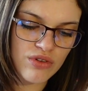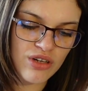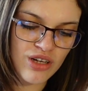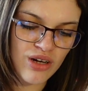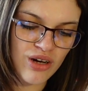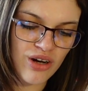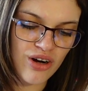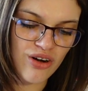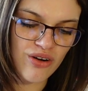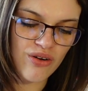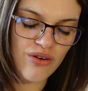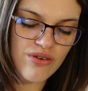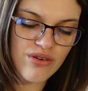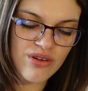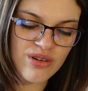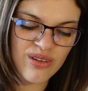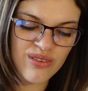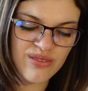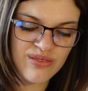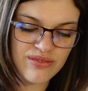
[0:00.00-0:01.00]

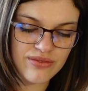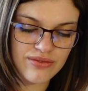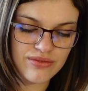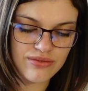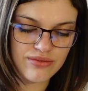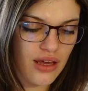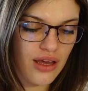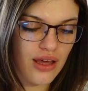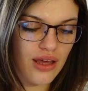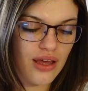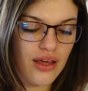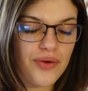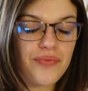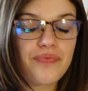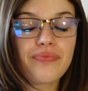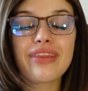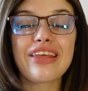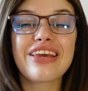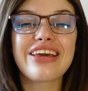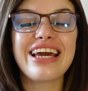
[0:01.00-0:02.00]
Carlock.
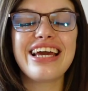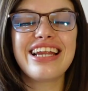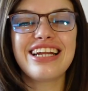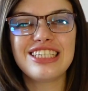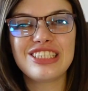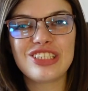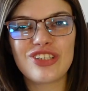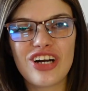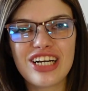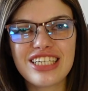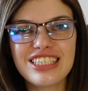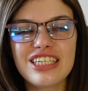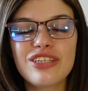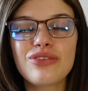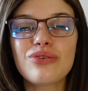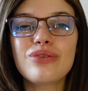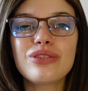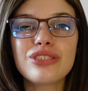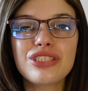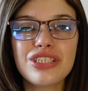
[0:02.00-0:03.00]
Okay, then drugs that
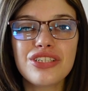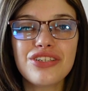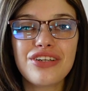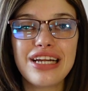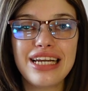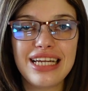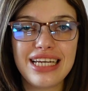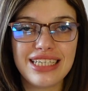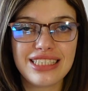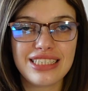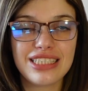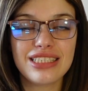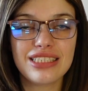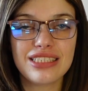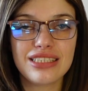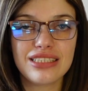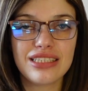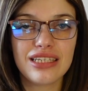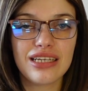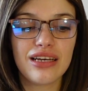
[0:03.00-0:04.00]
also
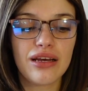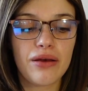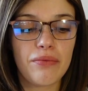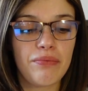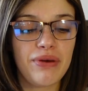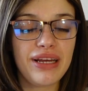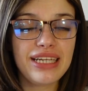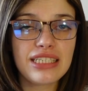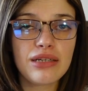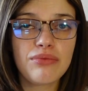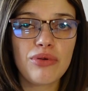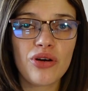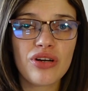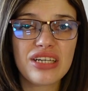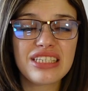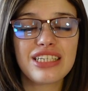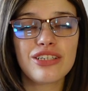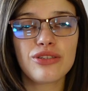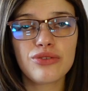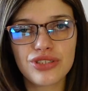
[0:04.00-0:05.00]
releases beta
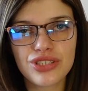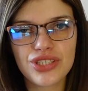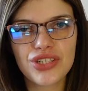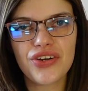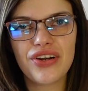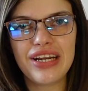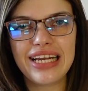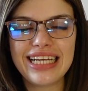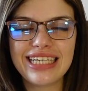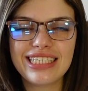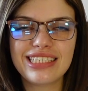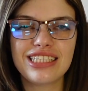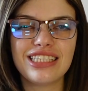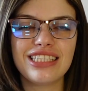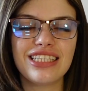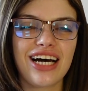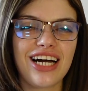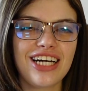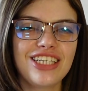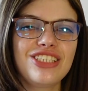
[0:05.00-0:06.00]
blockers that also release
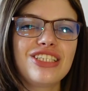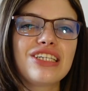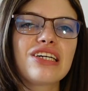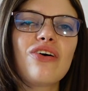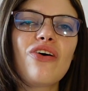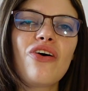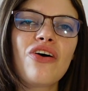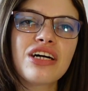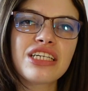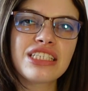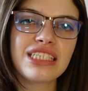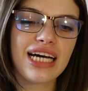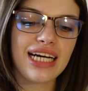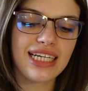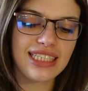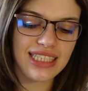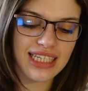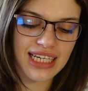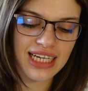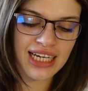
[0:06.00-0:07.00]
nitric
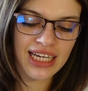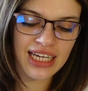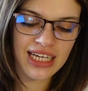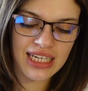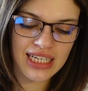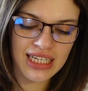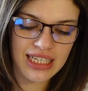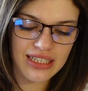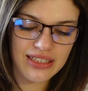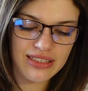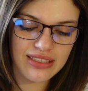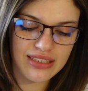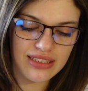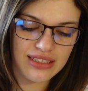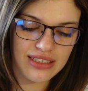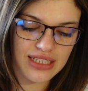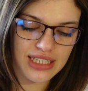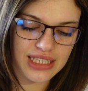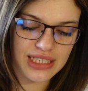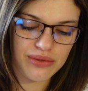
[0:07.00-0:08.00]
oxide include
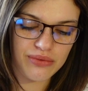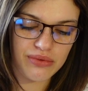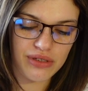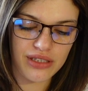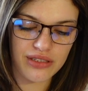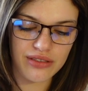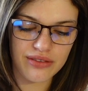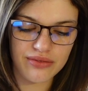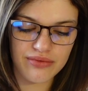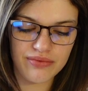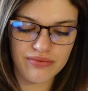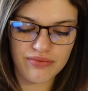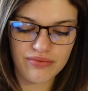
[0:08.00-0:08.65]
this one,